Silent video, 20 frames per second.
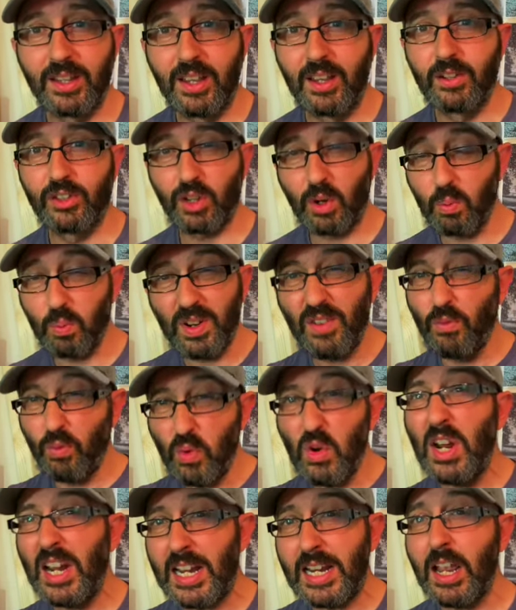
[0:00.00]
So we
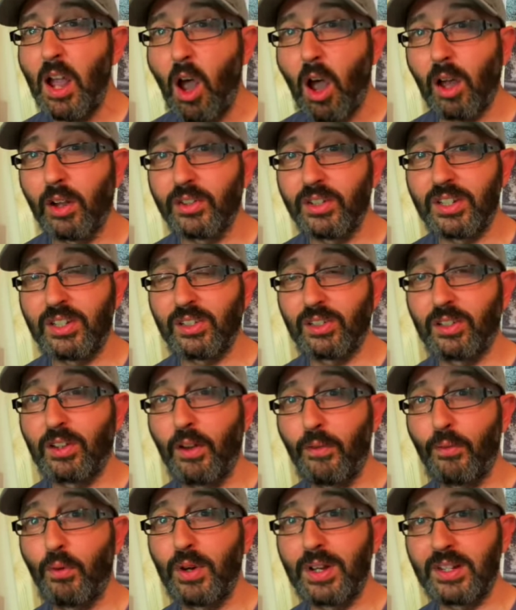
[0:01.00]
really are
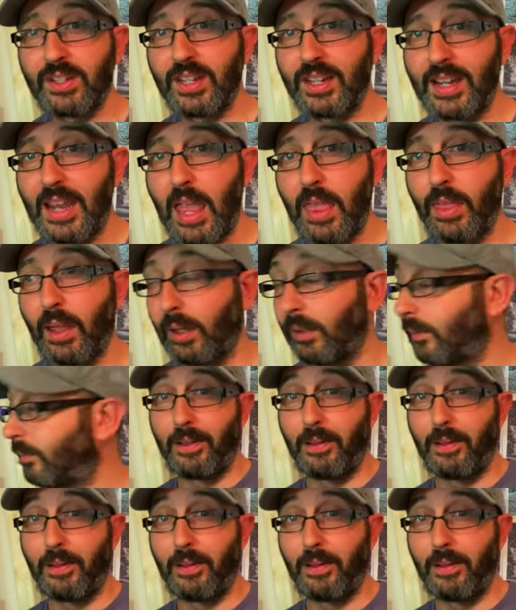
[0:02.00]
discovering together.